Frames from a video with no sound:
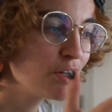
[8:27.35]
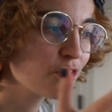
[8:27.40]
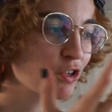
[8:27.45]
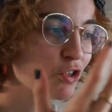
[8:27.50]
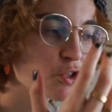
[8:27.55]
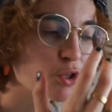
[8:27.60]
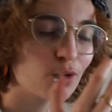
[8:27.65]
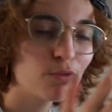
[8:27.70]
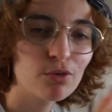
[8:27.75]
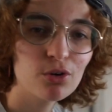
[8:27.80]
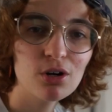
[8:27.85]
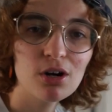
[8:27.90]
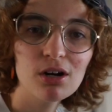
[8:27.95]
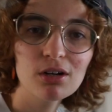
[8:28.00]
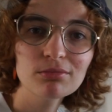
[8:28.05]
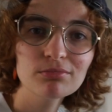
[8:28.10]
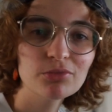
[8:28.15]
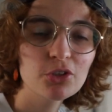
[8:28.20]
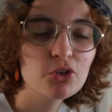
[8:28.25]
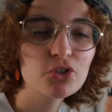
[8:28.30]
Just
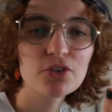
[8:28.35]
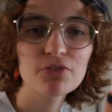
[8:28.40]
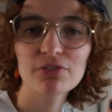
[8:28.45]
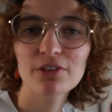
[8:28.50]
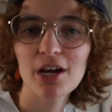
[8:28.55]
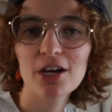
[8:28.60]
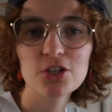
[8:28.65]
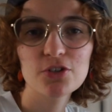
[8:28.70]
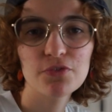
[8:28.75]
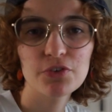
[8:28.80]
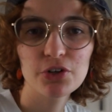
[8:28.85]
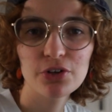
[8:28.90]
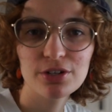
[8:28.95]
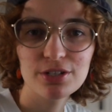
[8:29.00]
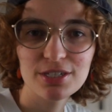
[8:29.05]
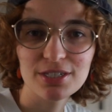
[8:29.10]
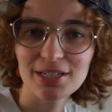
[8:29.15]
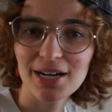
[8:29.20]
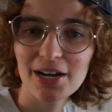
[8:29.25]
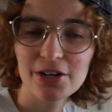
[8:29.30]
overall, use a flash if you're
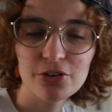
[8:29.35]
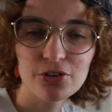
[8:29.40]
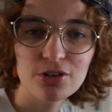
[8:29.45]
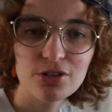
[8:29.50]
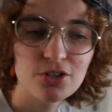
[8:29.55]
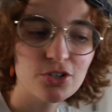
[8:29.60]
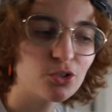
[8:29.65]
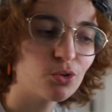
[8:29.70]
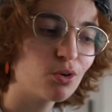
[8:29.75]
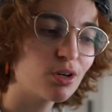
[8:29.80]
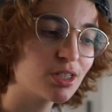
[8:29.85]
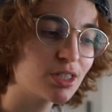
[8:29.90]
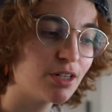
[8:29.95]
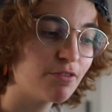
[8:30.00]
inside or you're indoors,